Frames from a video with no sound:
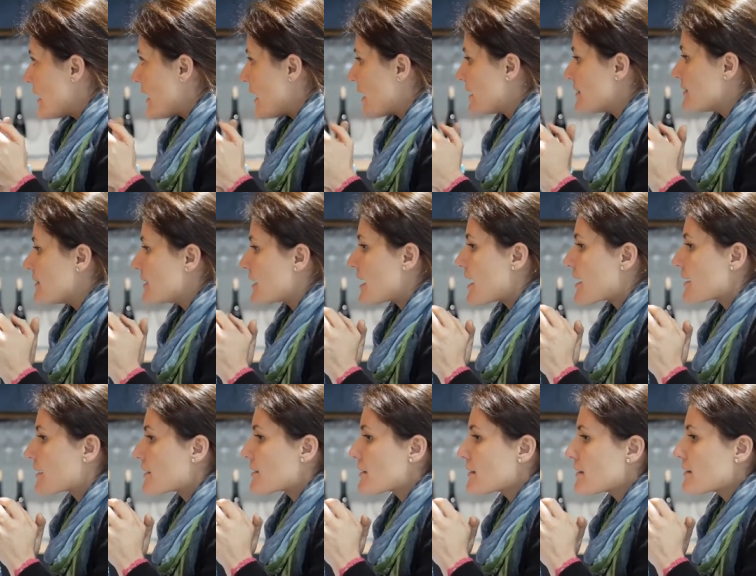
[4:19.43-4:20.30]
And there
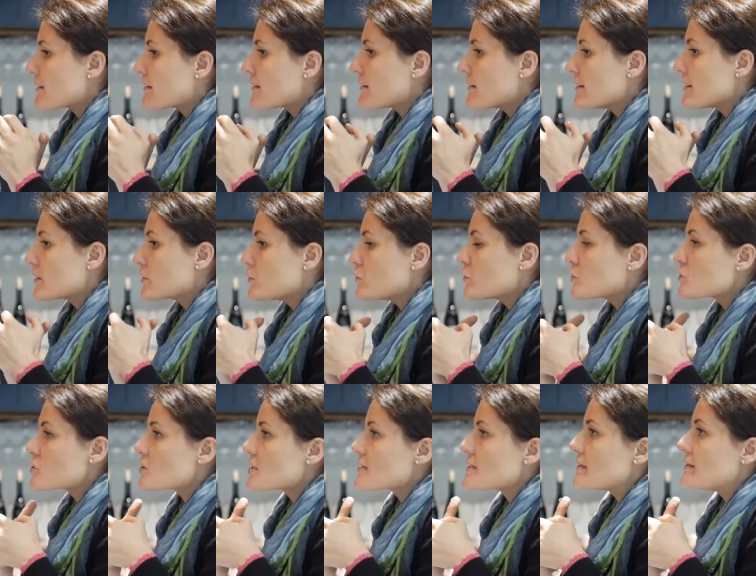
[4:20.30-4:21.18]
are uh,
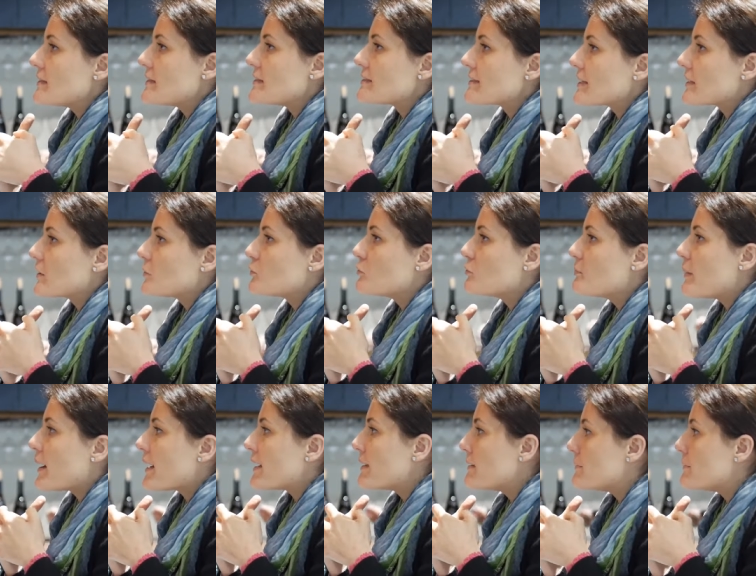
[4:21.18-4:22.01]
negotiations that they started to buy